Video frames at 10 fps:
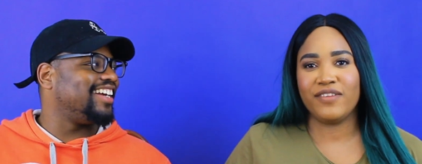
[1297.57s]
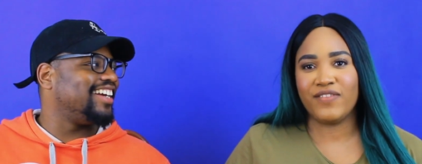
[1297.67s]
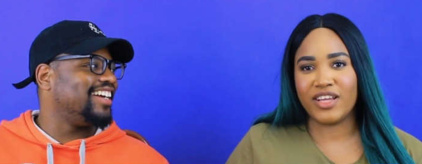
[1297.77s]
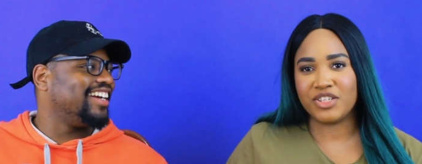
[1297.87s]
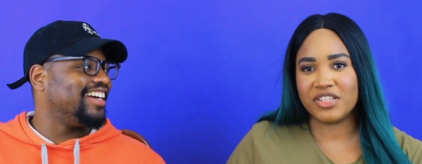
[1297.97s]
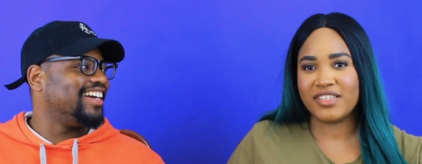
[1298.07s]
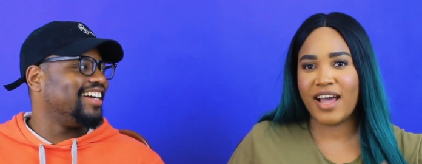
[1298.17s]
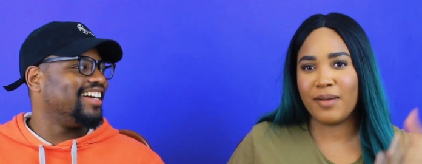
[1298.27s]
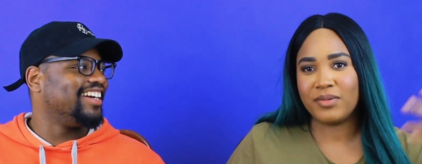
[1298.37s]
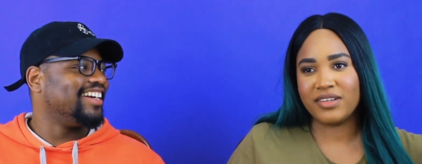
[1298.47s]
Speaker 1: inventions
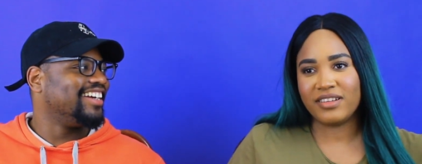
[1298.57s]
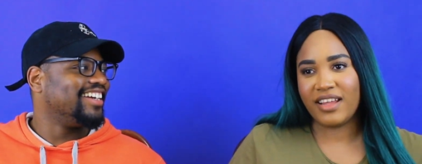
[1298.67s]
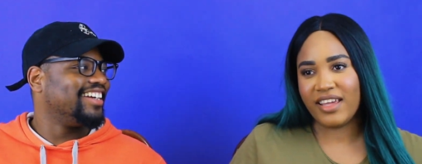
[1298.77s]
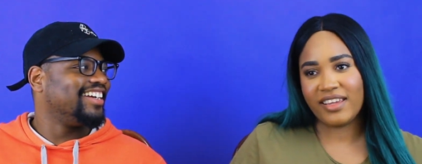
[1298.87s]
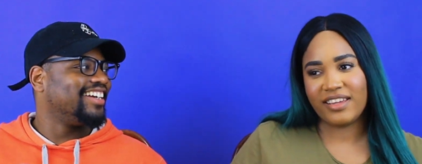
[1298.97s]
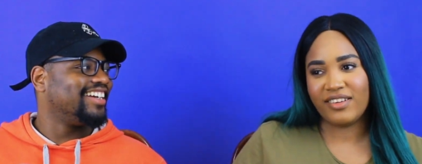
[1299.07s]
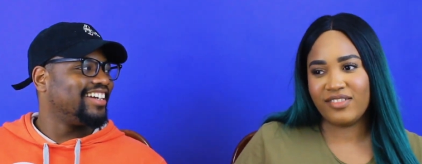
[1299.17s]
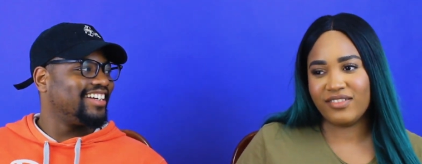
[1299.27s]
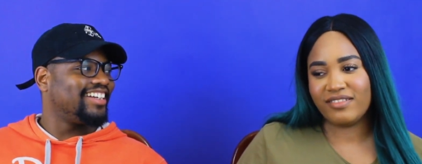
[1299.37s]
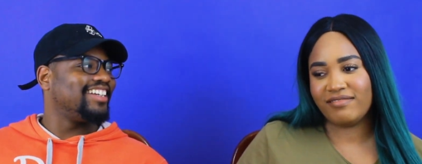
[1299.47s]
happened, like you
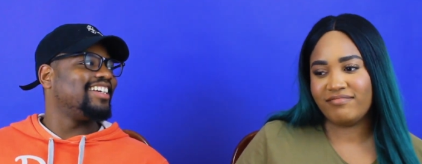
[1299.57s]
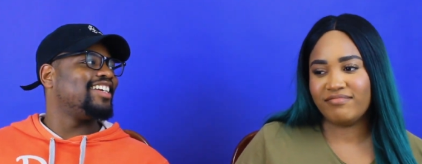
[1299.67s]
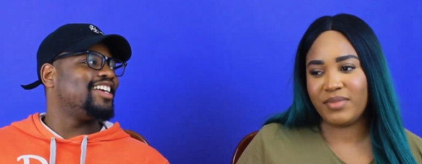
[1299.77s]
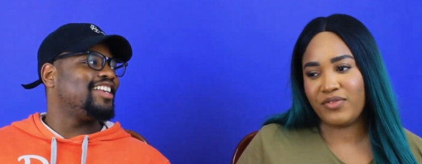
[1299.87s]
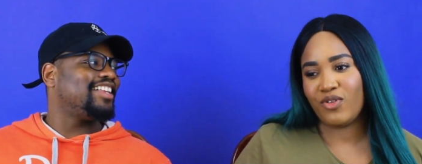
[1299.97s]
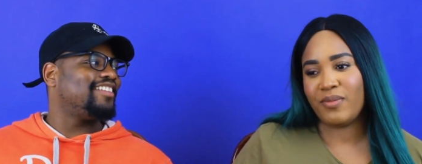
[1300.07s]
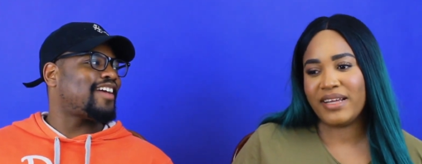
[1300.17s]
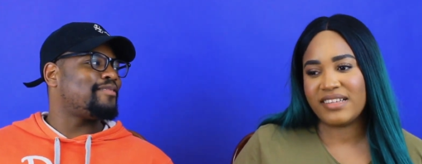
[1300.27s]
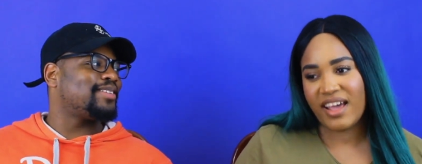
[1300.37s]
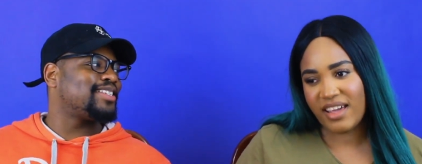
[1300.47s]
know, before my
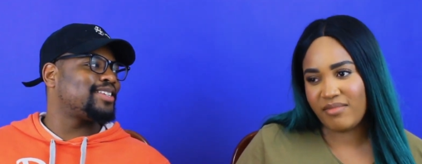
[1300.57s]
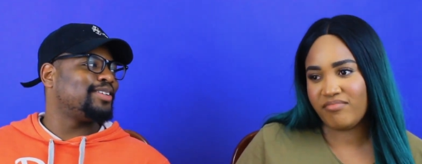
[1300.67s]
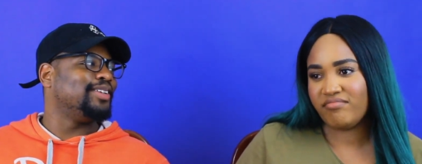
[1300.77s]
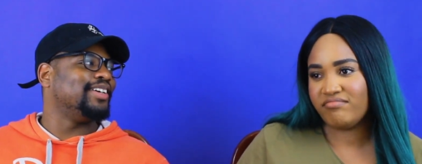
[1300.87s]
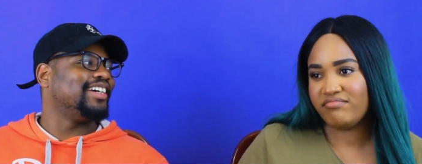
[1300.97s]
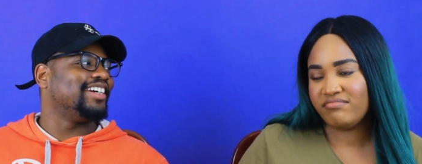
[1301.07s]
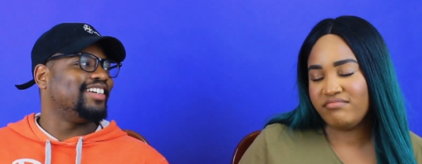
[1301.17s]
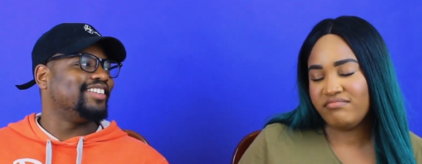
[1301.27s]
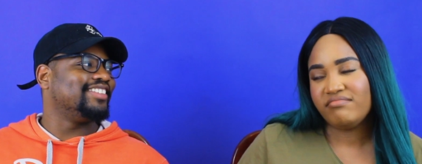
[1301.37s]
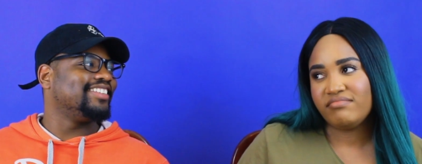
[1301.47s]
happened time. so
Speaker 2: long
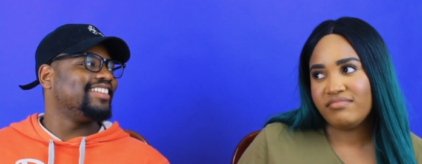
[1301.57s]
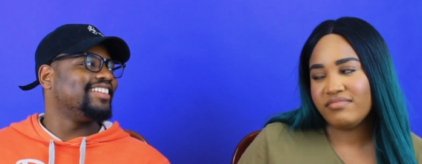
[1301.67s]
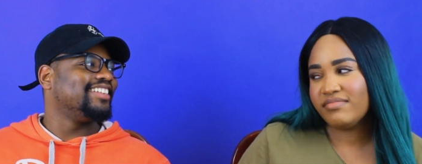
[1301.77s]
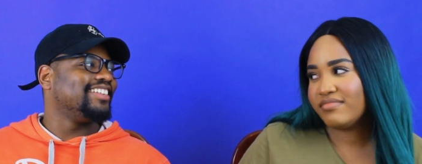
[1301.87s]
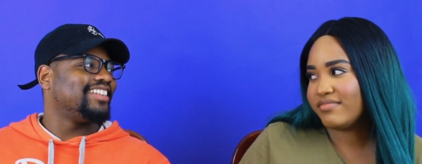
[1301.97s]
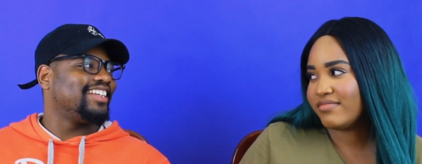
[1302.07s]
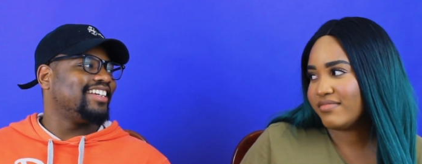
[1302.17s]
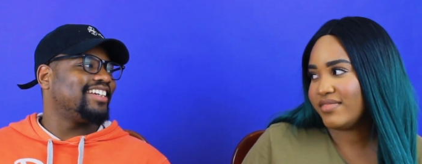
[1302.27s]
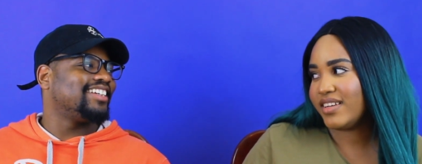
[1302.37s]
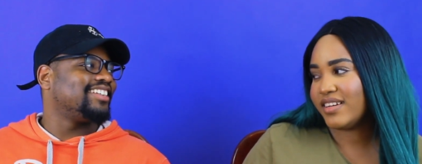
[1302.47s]
ago.
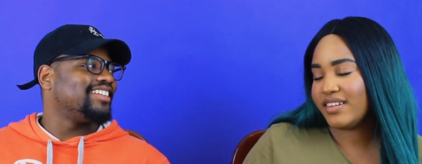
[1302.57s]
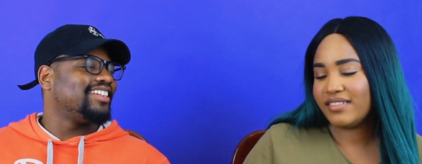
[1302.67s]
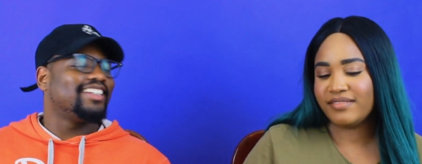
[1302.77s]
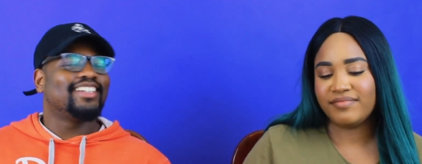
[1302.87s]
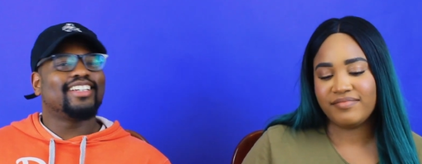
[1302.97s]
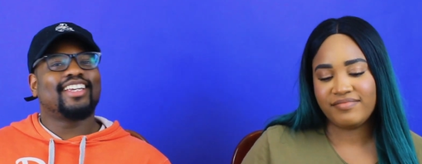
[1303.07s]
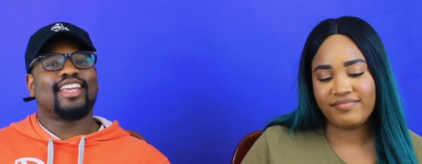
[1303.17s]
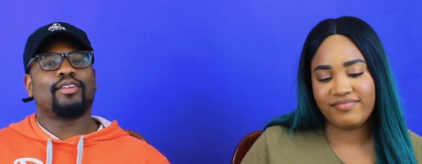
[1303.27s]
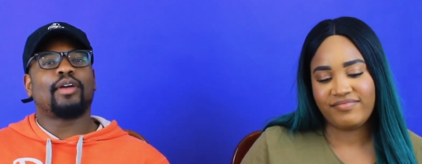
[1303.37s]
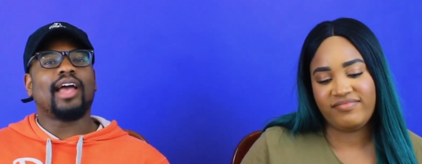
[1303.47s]
Like. Yeah.
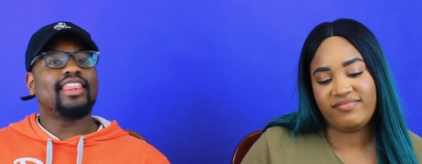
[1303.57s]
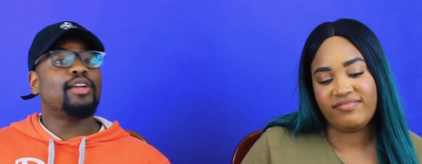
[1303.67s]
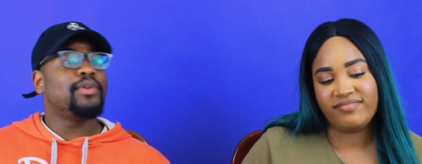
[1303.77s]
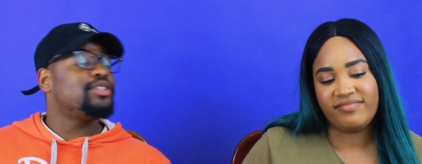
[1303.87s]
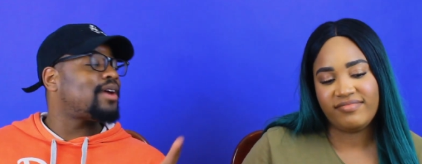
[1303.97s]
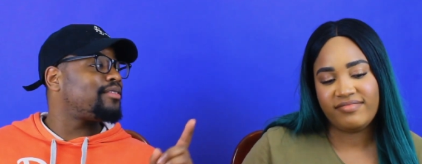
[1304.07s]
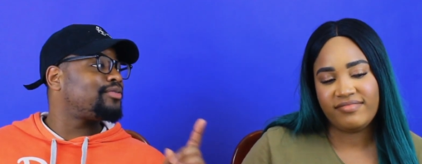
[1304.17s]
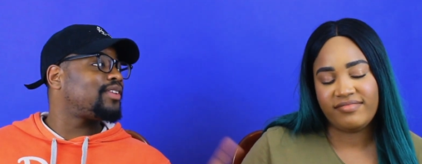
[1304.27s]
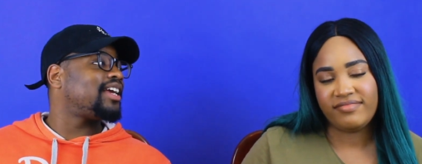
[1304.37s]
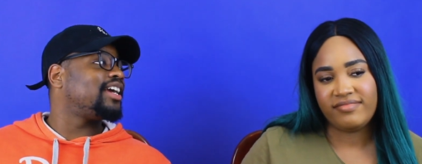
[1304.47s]
I think we do have a
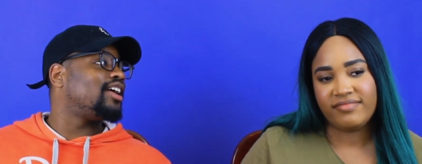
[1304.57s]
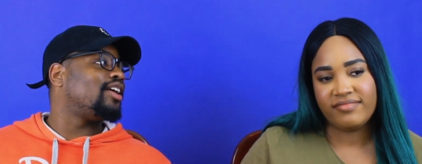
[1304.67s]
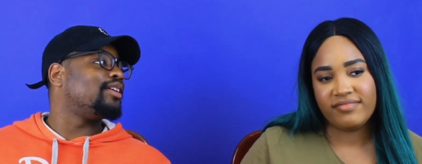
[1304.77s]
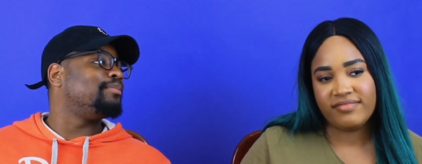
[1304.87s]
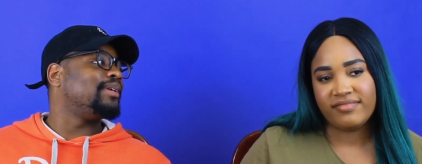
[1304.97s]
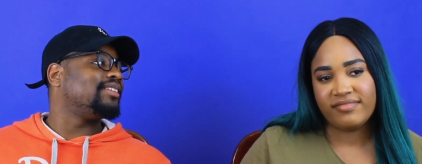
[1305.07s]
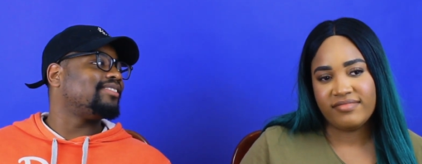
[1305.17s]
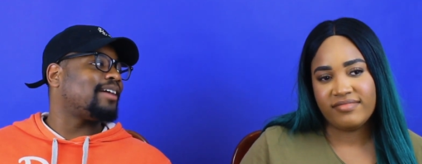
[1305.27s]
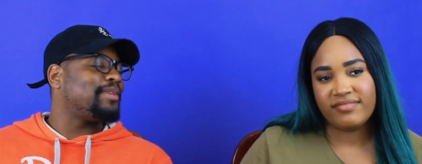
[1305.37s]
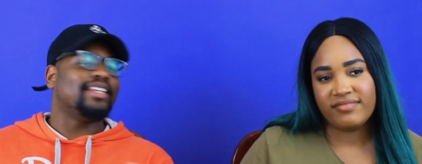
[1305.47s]
flying car,
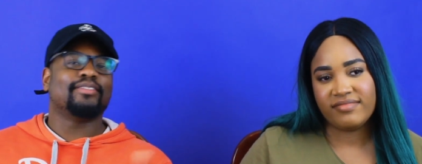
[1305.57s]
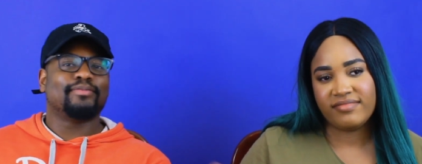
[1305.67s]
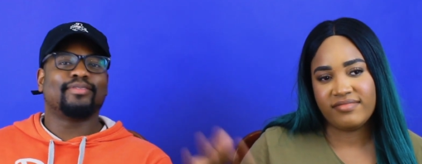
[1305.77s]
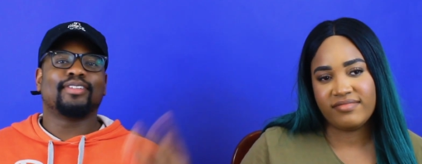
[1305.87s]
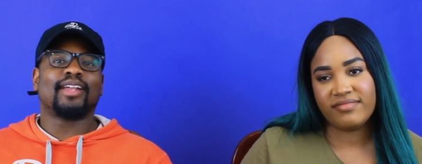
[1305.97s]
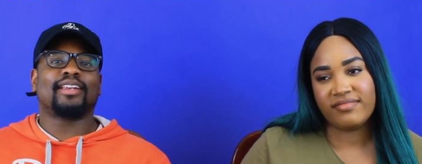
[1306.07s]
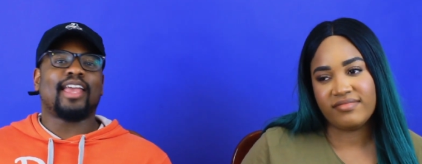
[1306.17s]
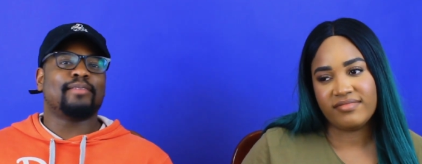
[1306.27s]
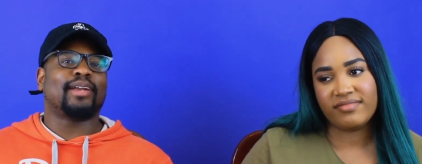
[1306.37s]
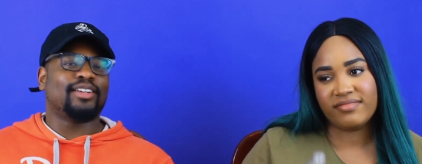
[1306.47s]
but I mean, not
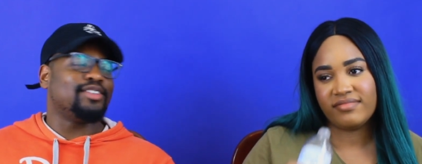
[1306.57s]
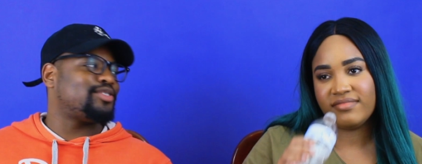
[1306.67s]
anybody on the